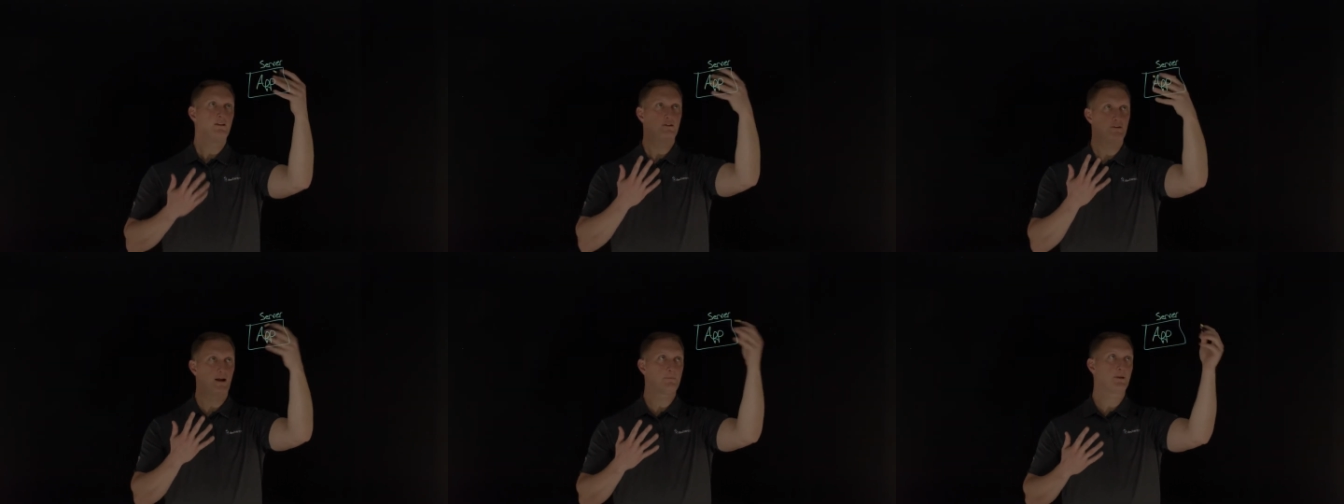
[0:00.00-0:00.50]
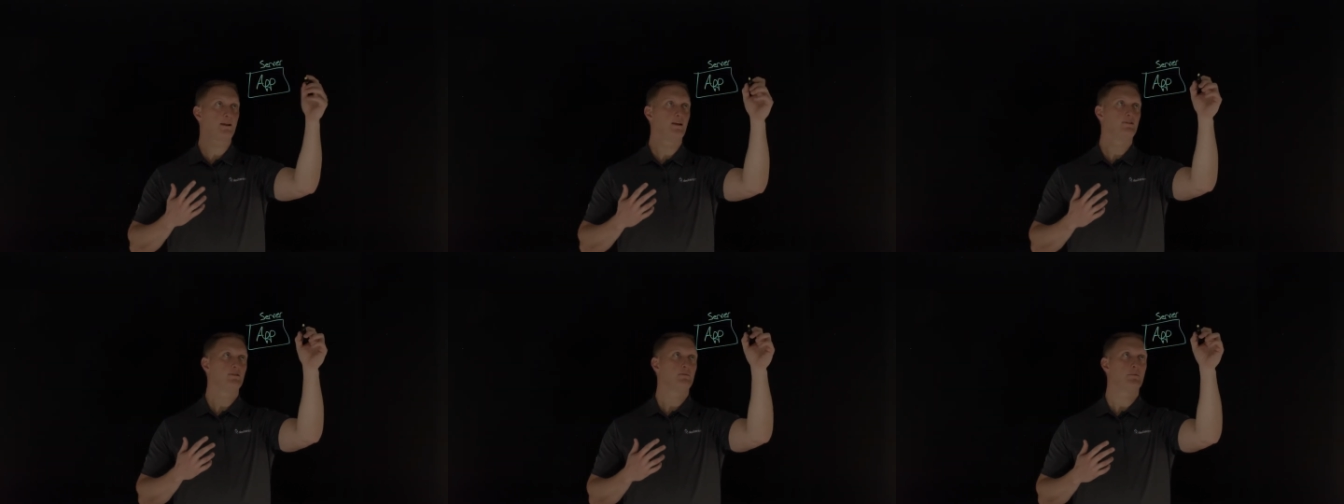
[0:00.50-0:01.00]
your
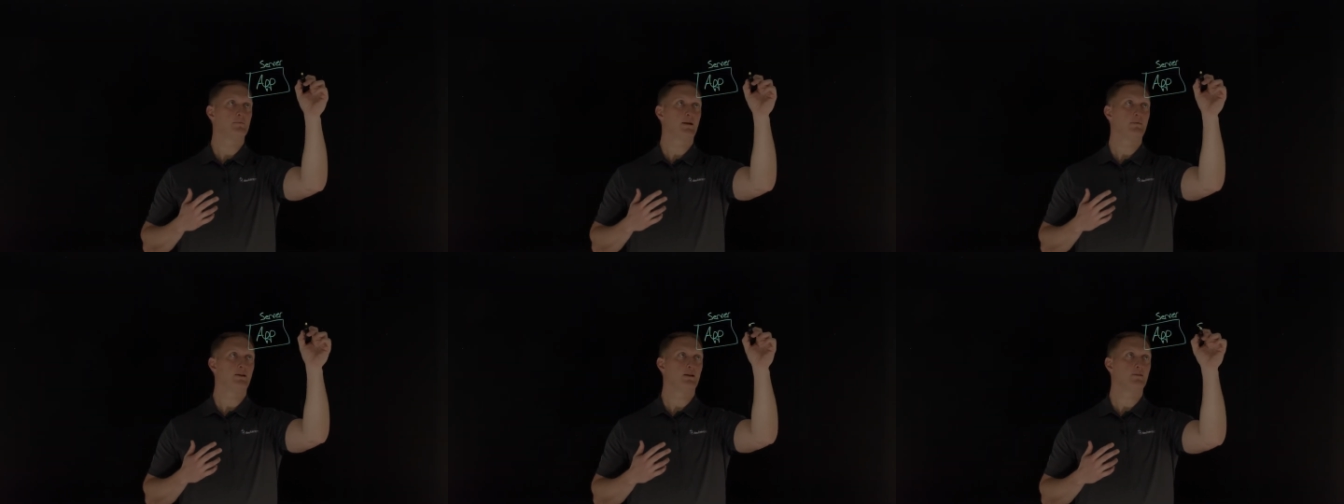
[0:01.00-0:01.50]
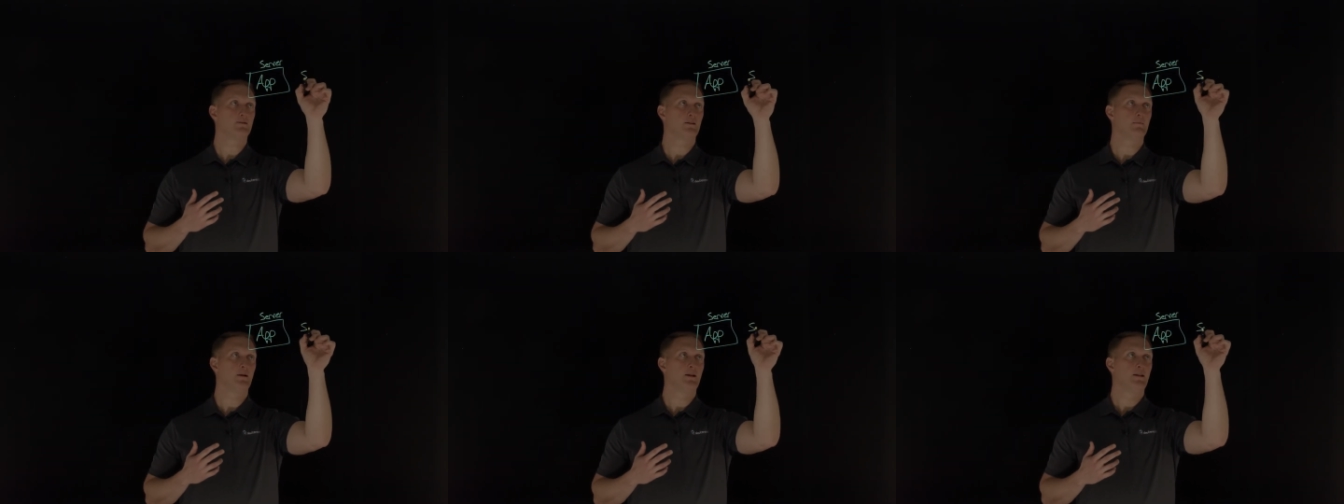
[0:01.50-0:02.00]
application, but maybe, you know,
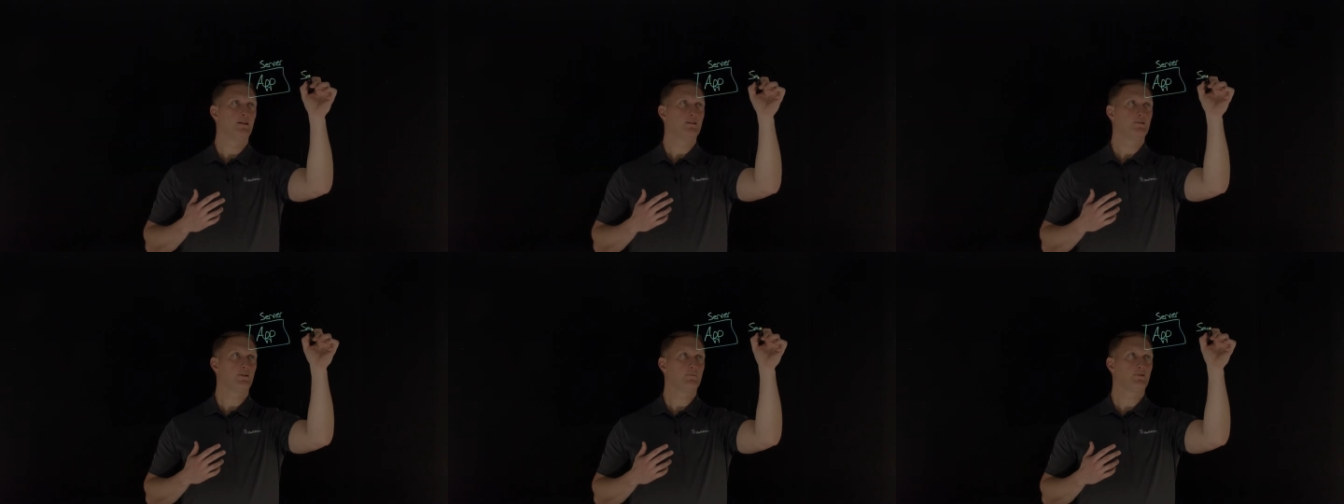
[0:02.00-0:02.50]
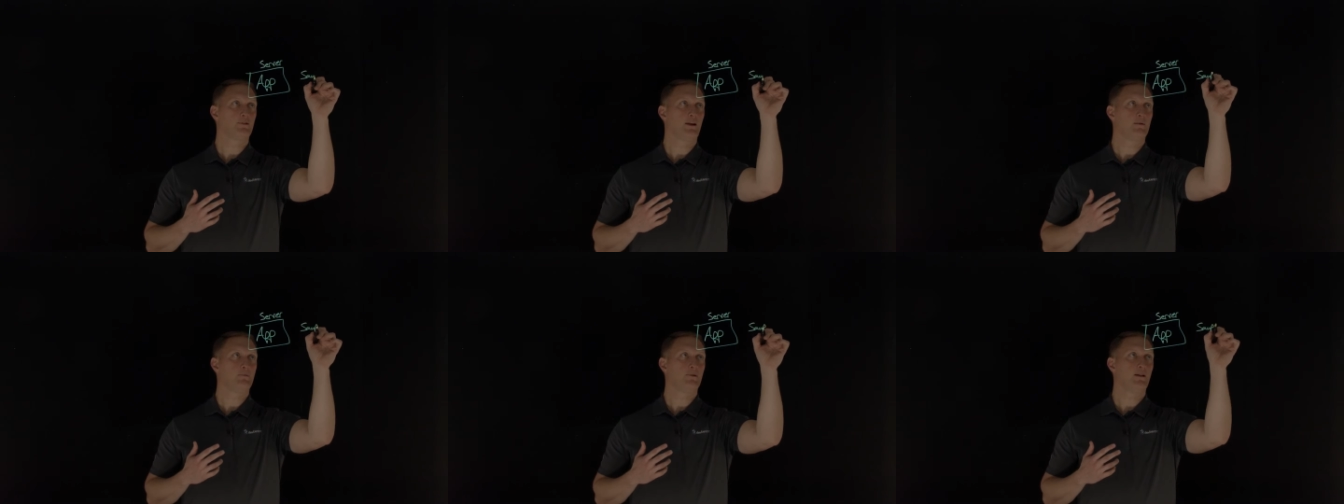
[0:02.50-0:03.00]
some, some
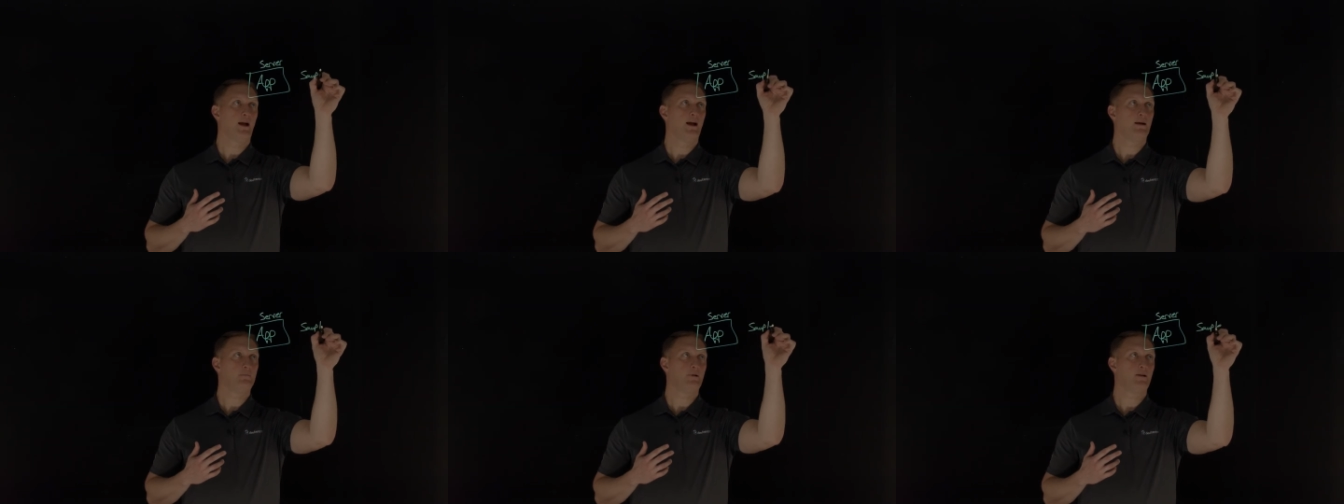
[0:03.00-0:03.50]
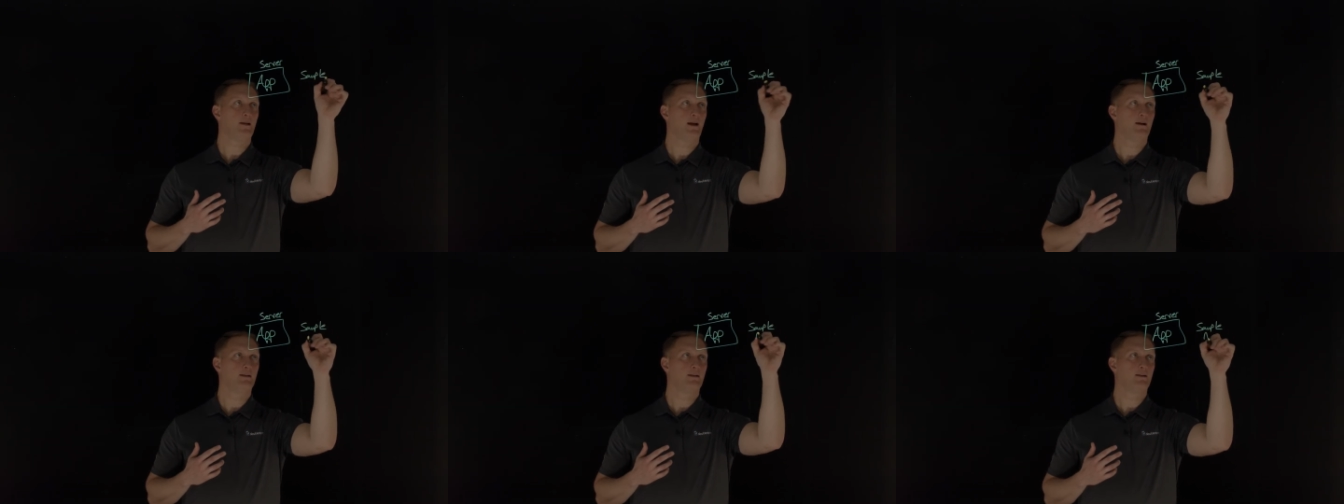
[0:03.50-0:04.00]
sample app
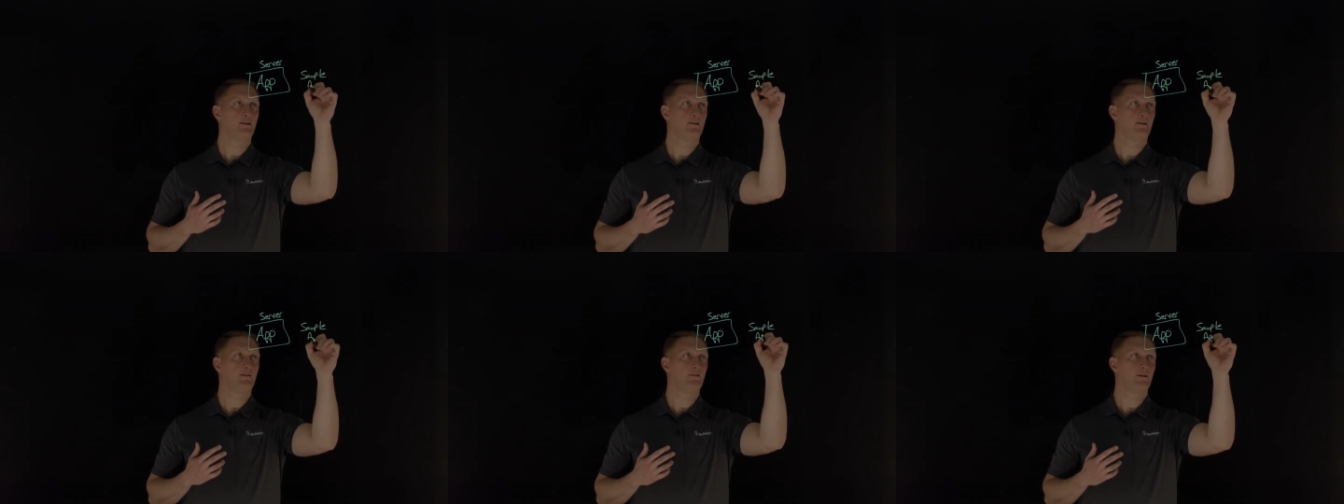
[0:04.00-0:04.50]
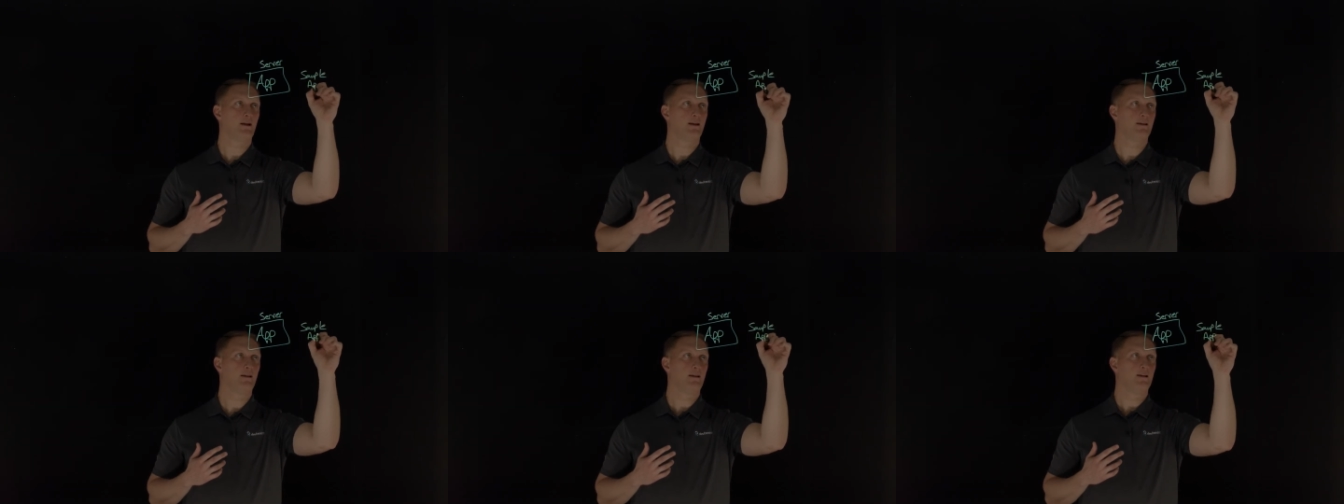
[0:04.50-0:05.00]
out here, right,
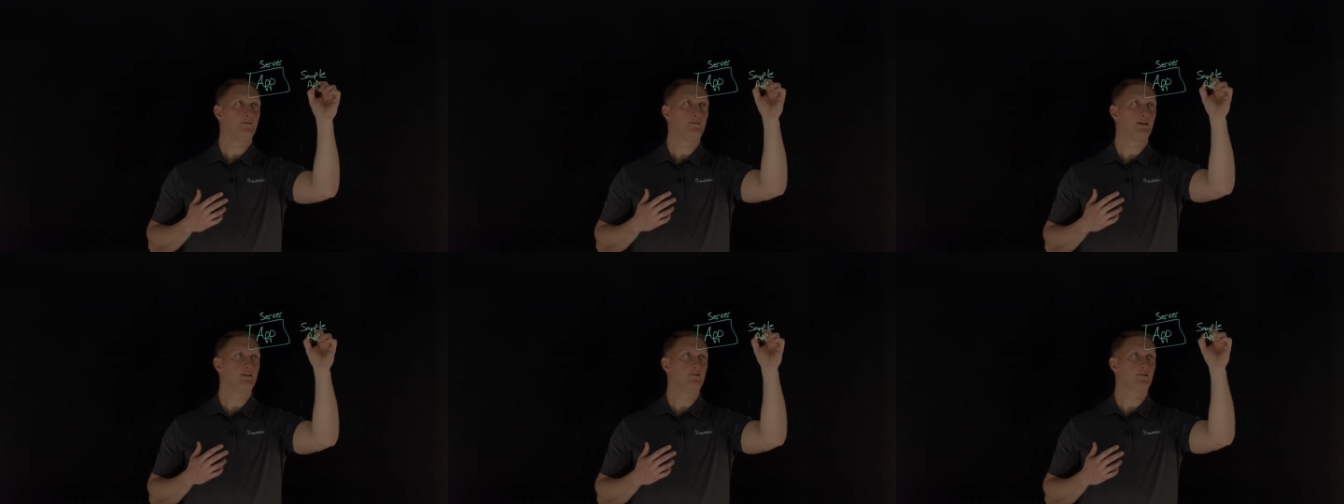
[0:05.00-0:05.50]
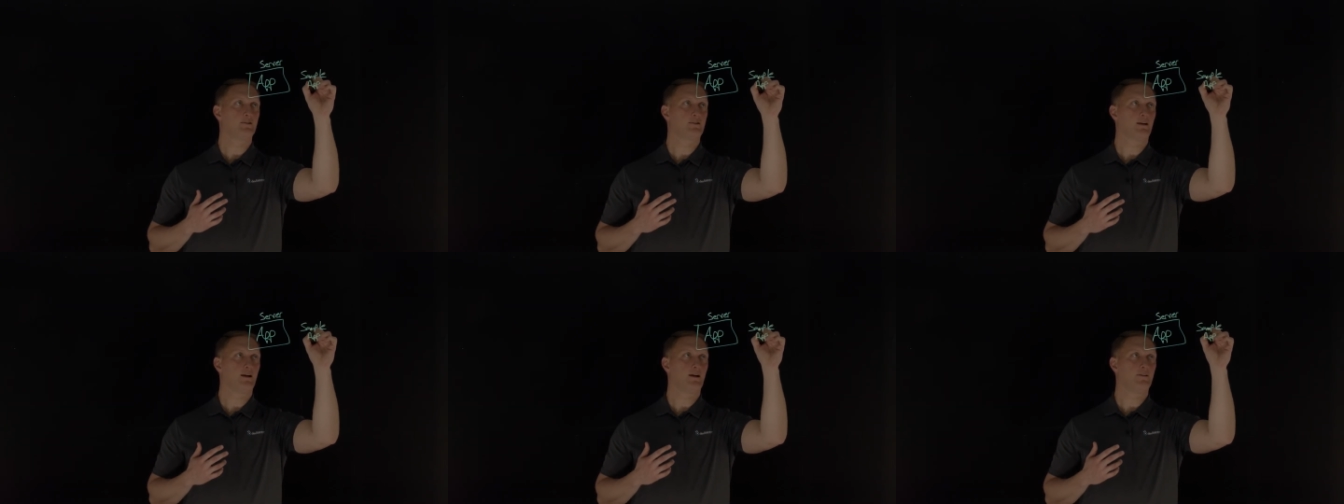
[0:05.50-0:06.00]
that just,
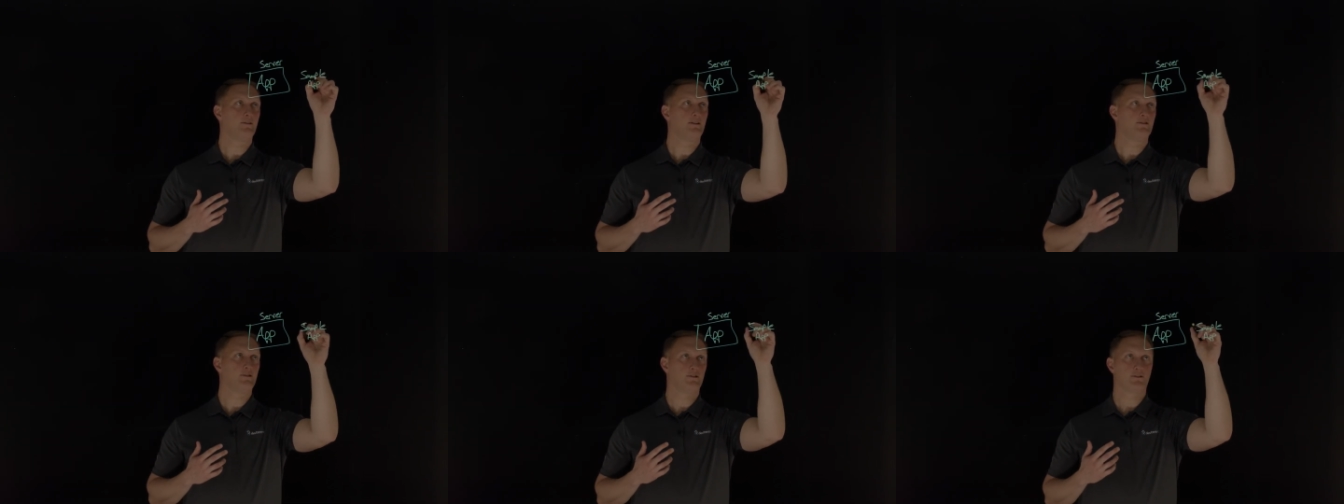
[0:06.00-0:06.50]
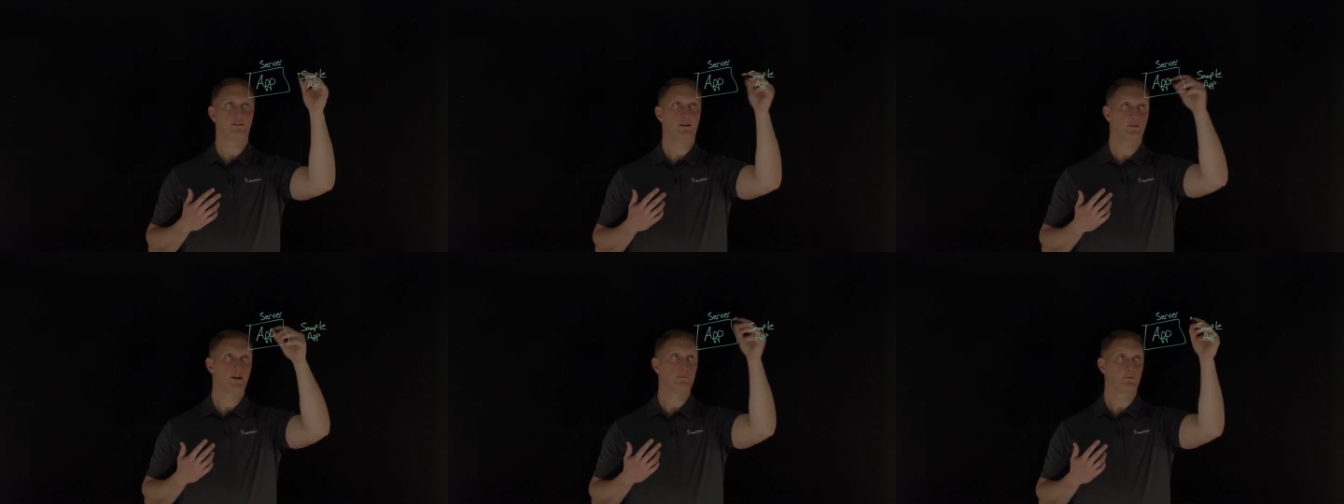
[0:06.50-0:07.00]
uh, that just, you know,
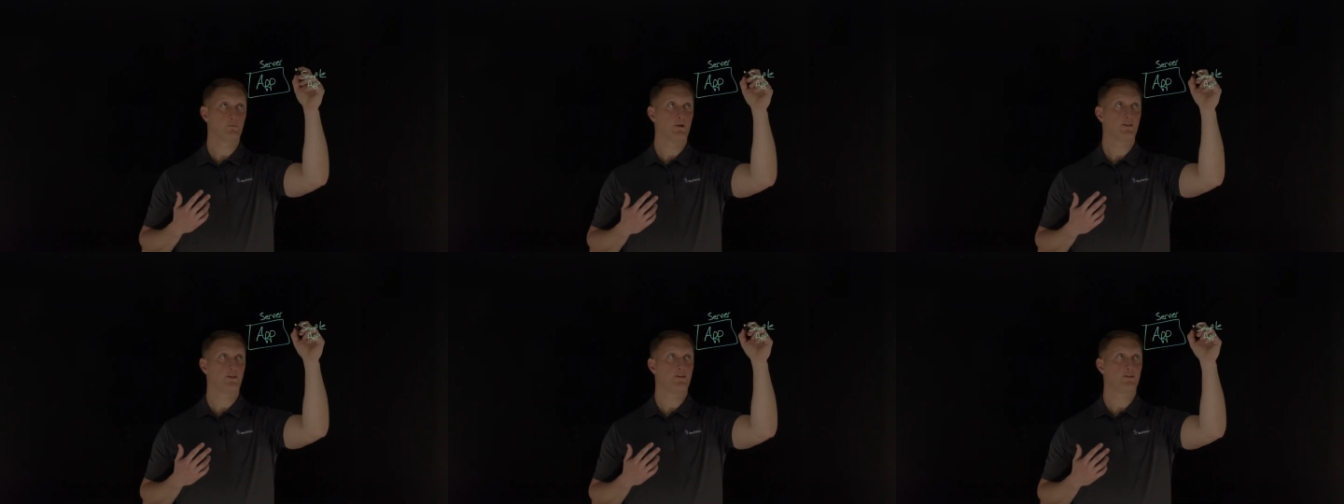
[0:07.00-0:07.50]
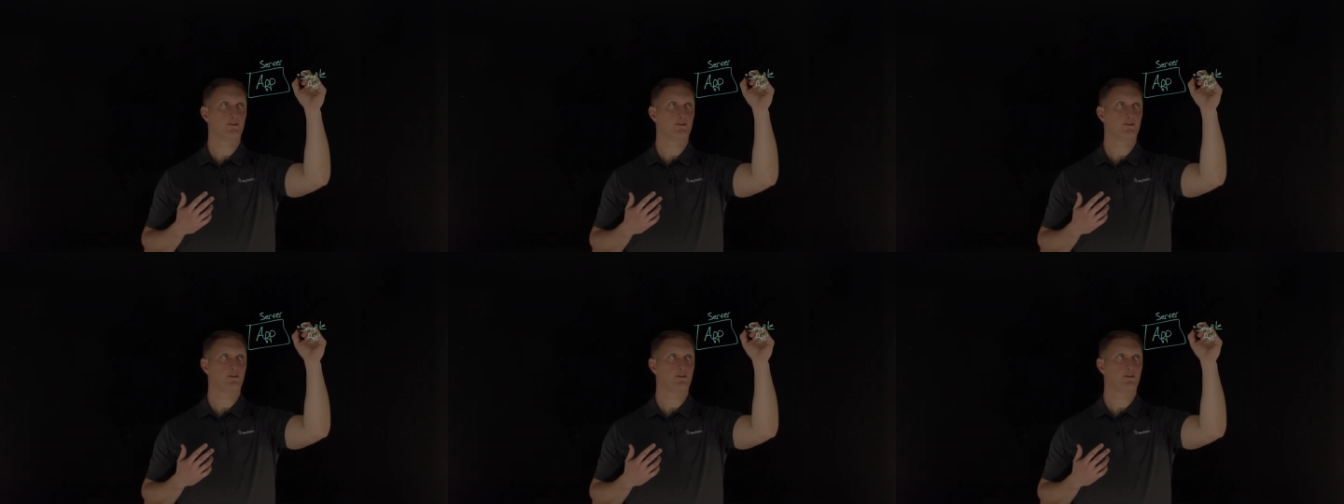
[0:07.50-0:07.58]
comes with the